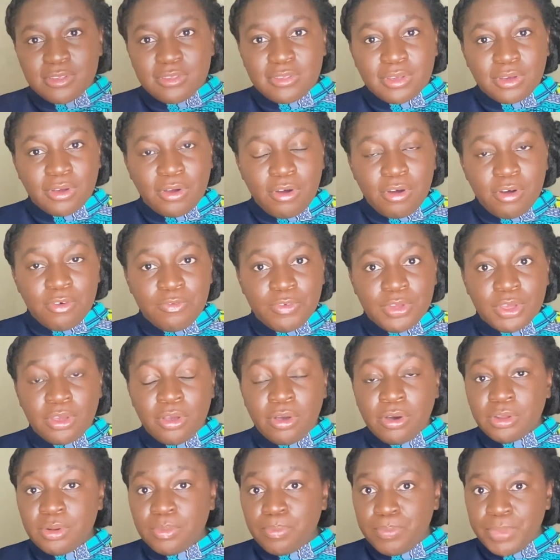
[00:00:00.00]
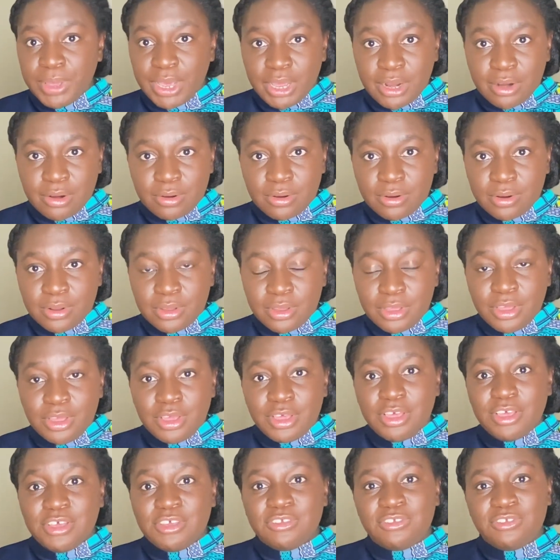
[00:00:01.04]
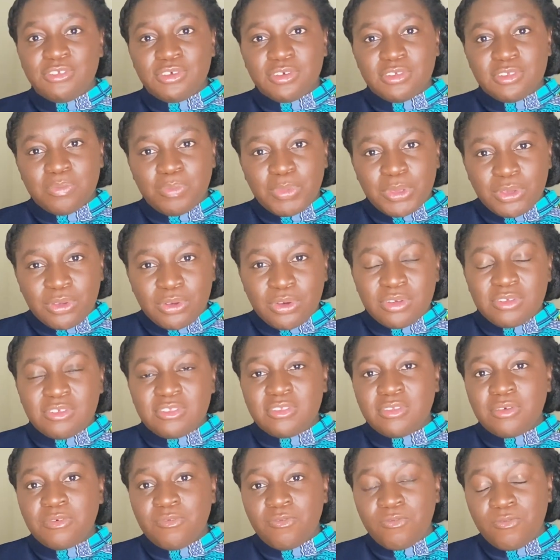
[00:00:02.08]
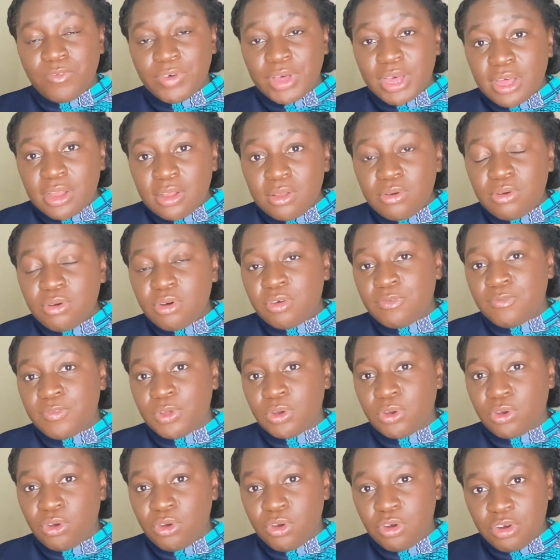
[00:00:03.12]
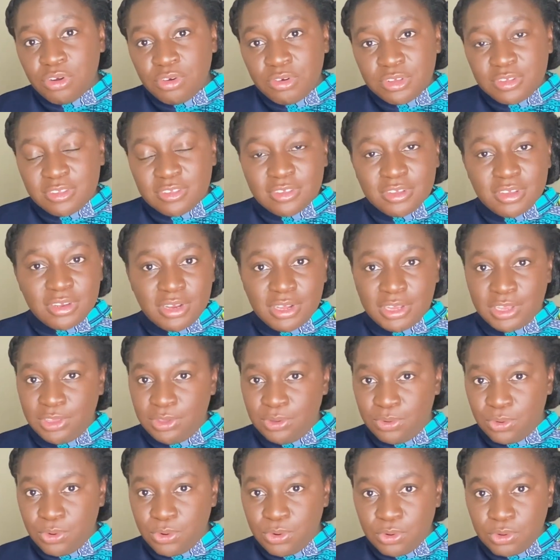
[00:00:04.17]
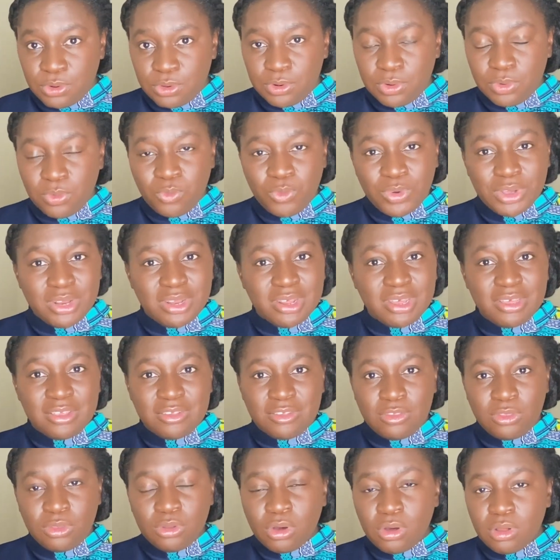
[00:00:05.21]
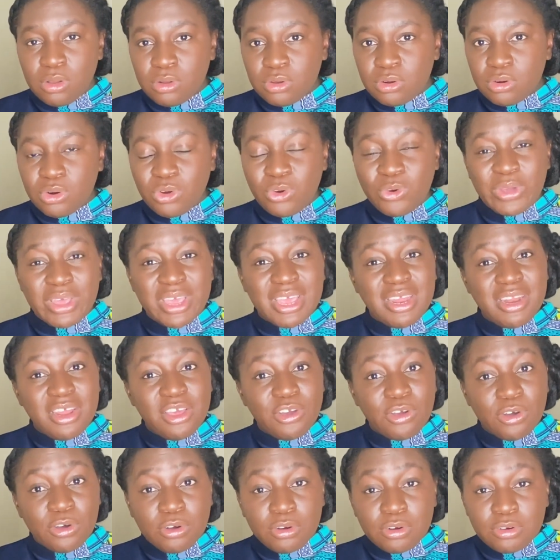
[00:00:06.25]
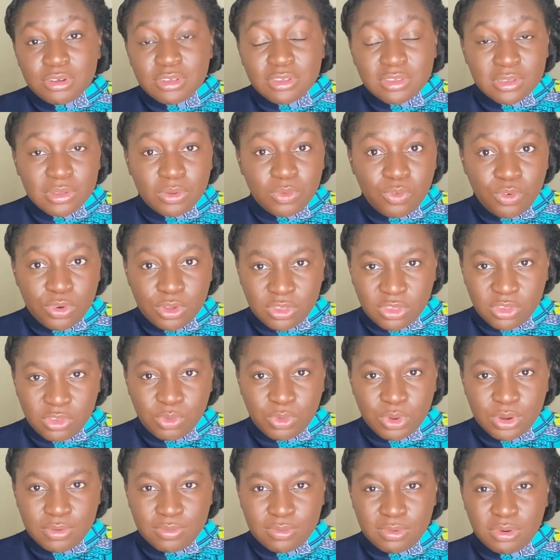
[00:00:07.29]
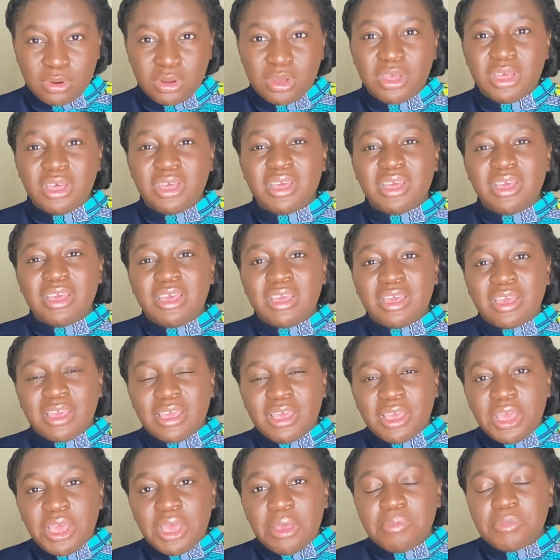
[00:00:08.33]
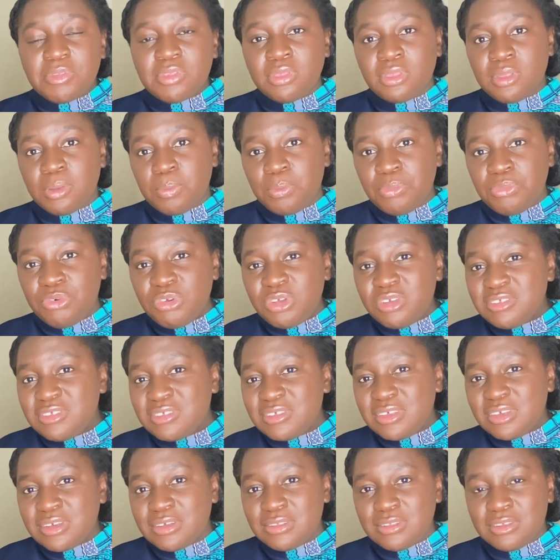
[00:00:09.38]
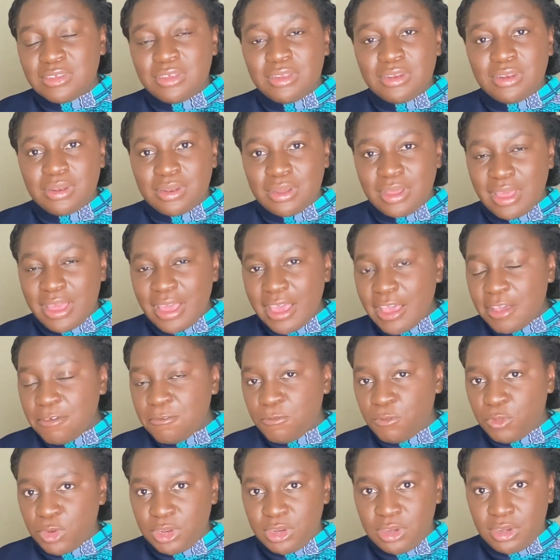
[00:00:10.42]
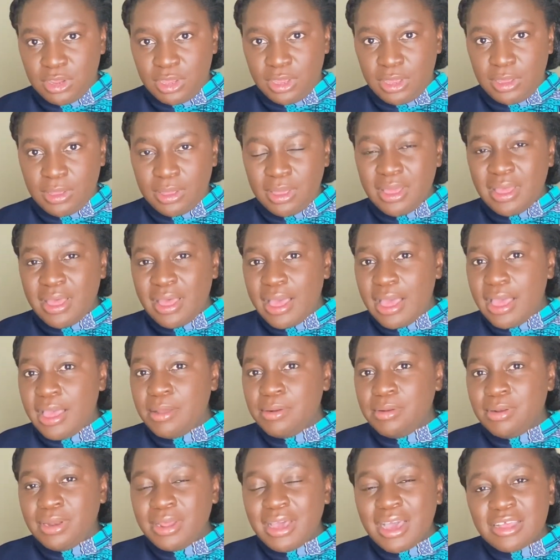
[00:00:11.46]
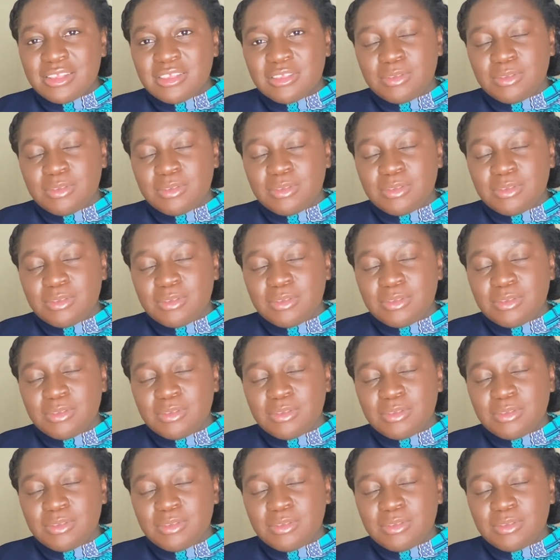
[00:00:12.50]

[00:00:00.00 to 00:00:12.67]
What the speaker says: the coffee got better, it's just because the value of the currency that you own, whether it's dollar or any currency whatsoever, it keeps depreciating every day. And that's